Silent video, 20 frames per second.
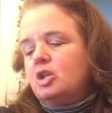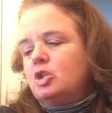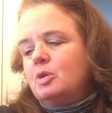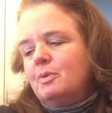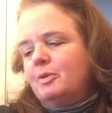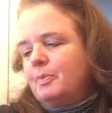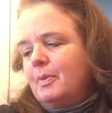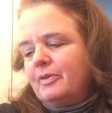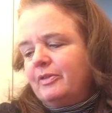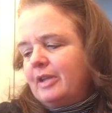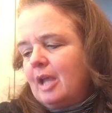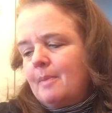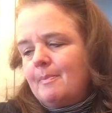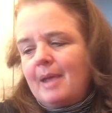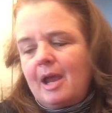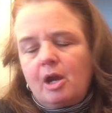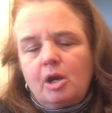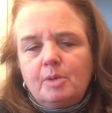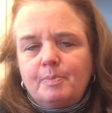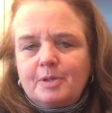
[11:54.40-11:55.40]
she was supposed to get
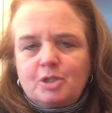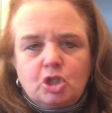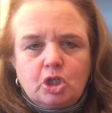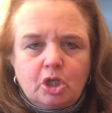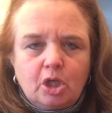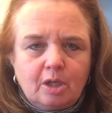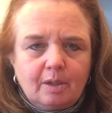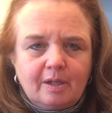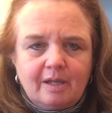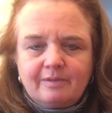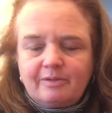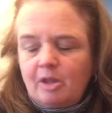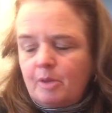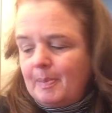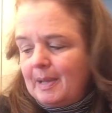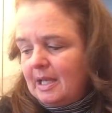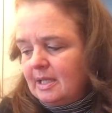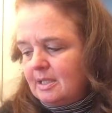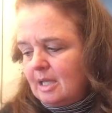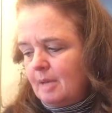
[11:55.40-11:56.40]
married, but she couldn't because of
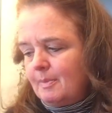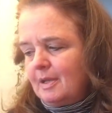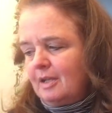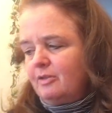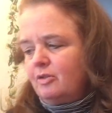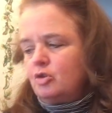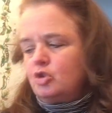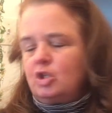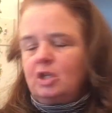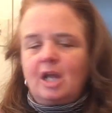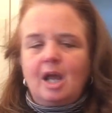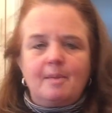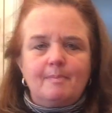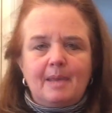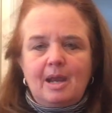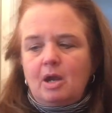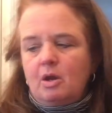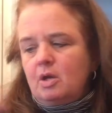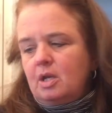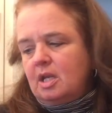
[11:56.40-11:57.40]
the pandemic, so she got
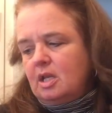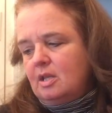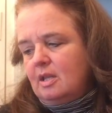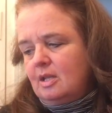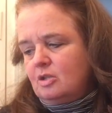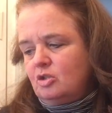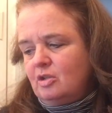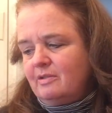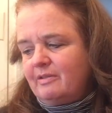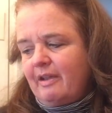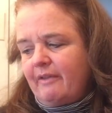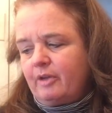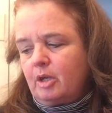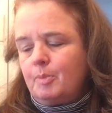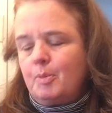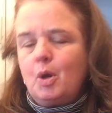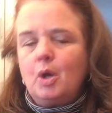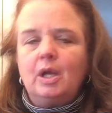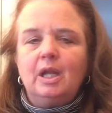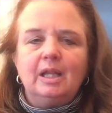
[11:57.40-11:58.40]
married, and then she's having
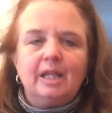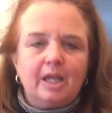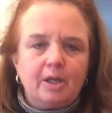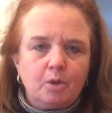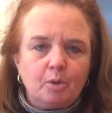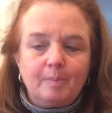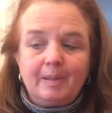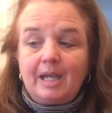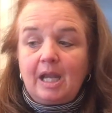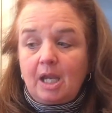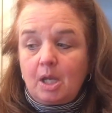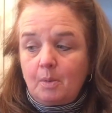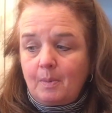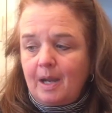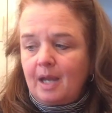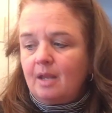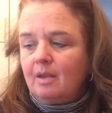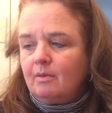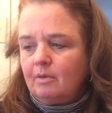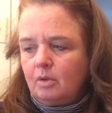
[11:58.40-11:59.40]
a party later. But
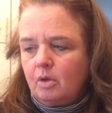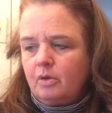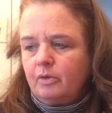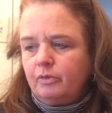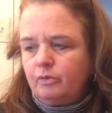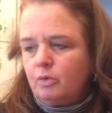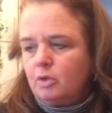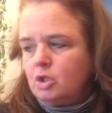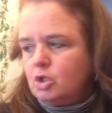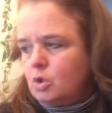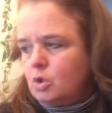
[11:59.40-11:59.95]
anyway, long story